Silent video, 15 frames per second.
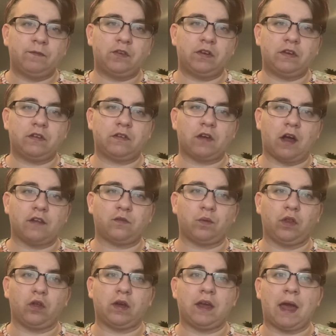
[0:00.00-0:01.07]
to discuss
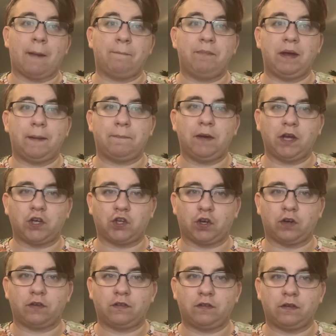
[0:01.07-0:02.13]
when looking at big
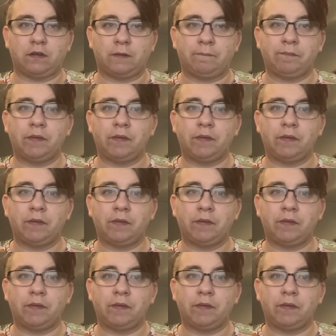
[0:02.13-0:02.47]
pictures,